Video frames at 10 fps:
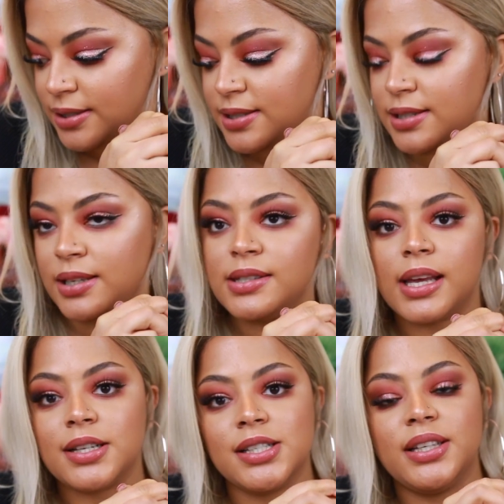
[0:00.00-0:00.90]
this thing is
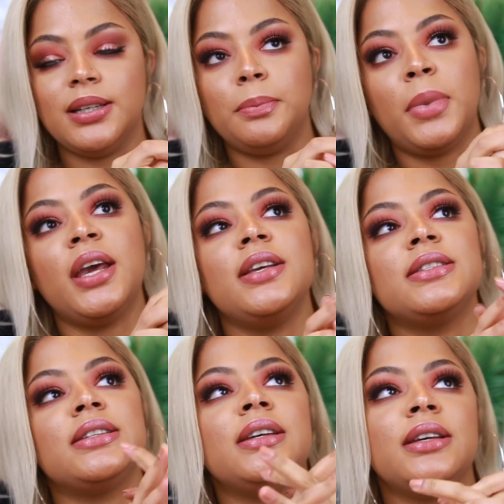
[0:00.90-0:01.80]
actually
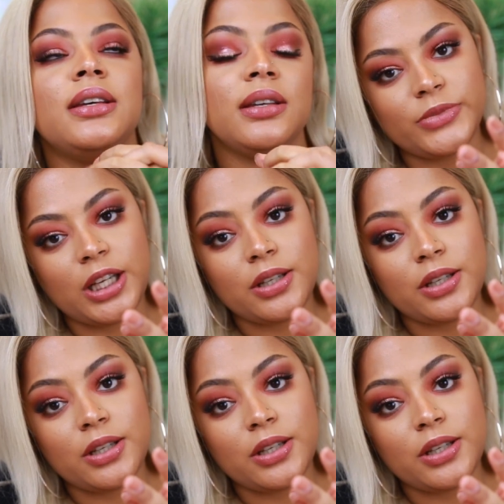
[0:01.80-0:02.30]
amazing.